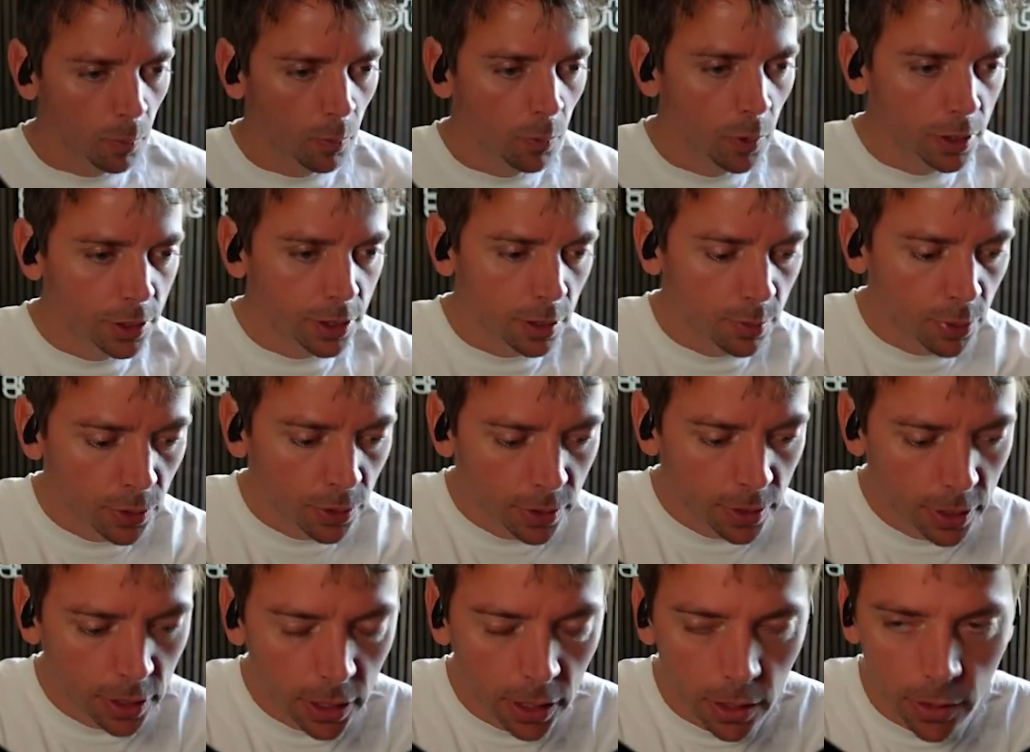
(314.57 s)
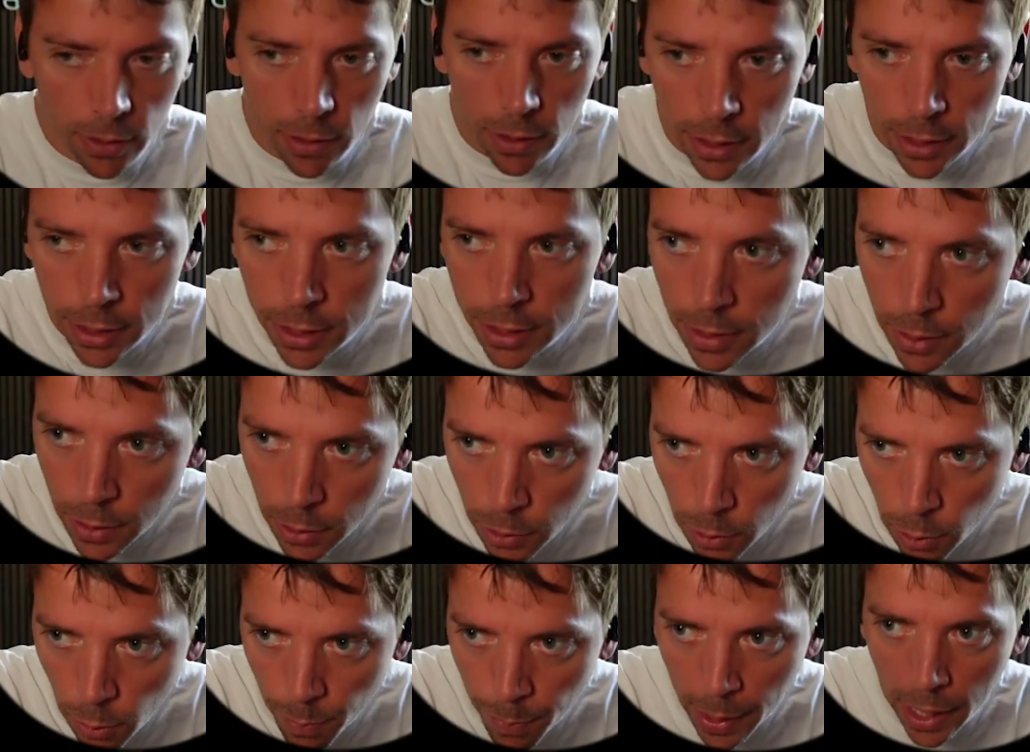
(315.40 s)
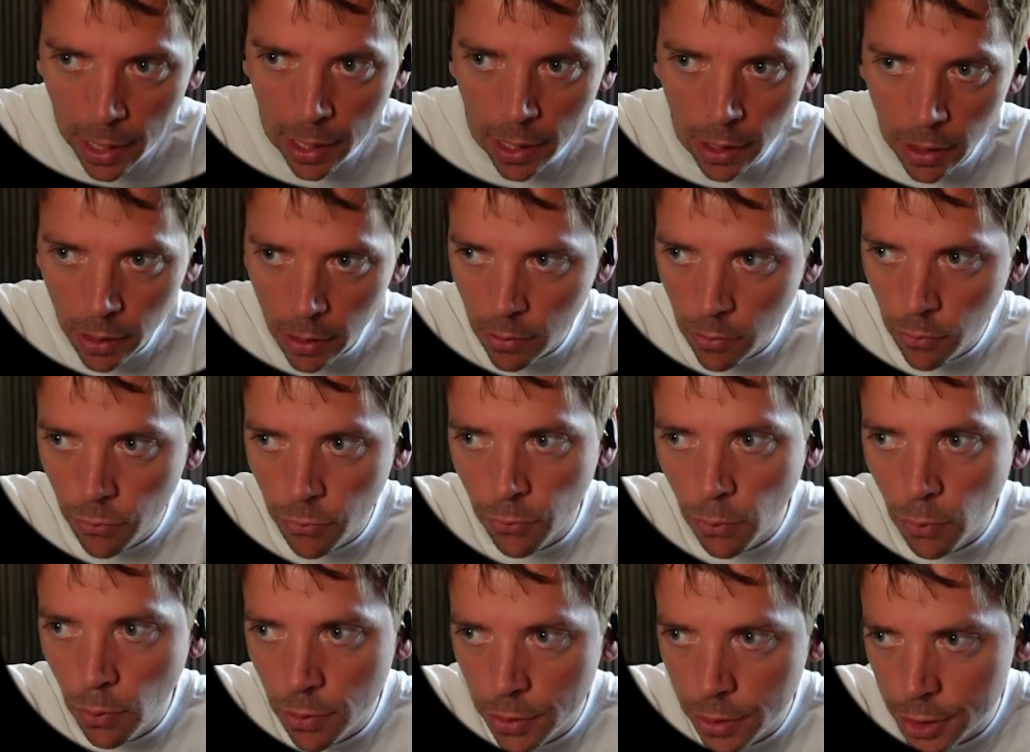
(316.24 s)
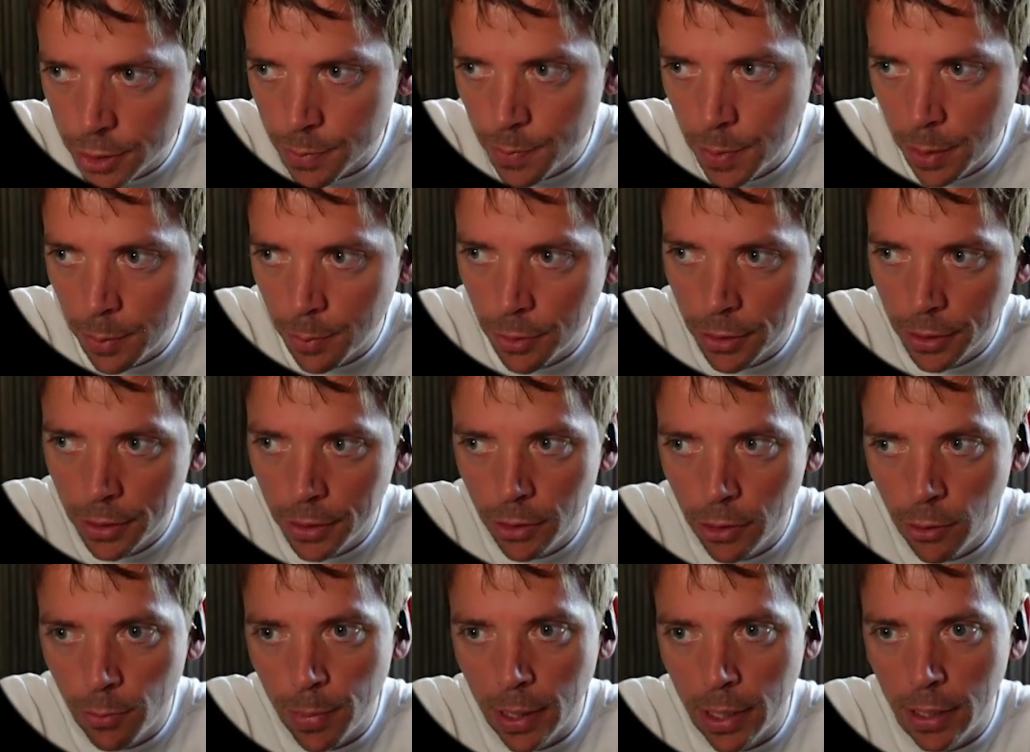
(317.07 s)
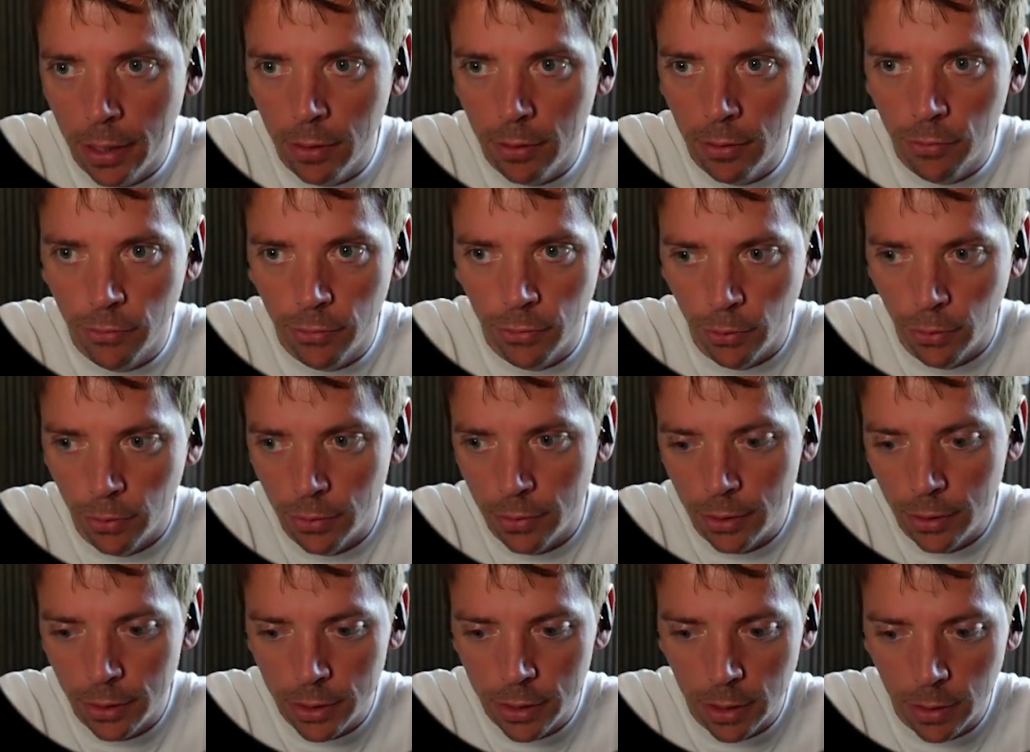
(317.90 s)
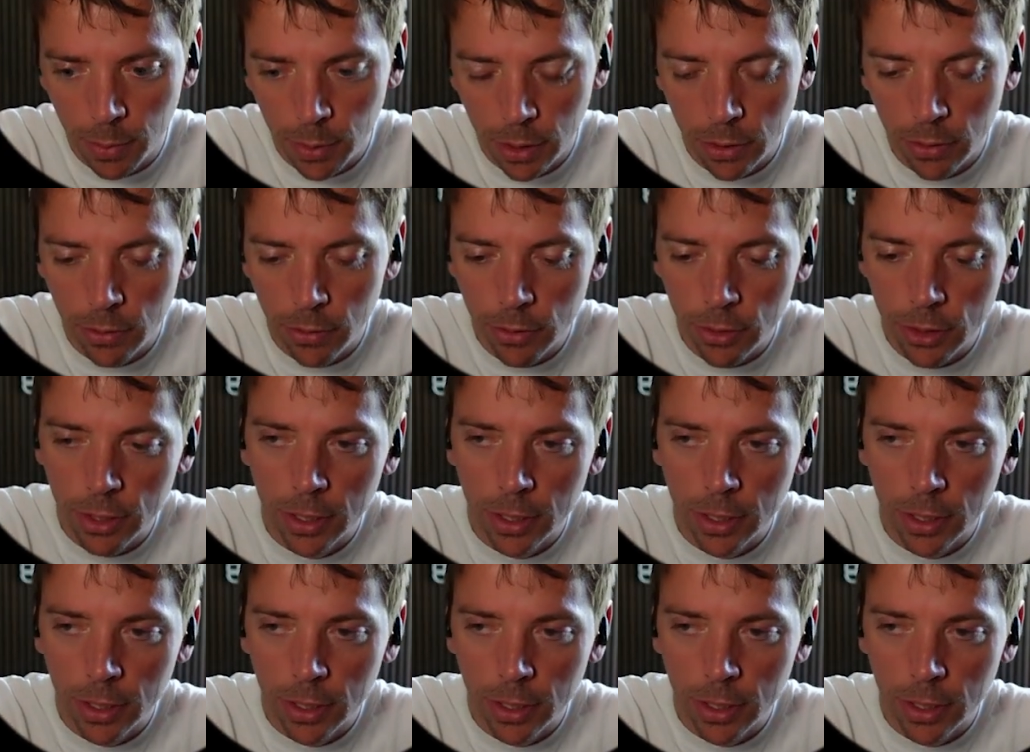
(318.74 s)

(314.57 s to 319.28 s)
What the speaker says: What's important here is you're paying for this memory, you're paying for these CPUs.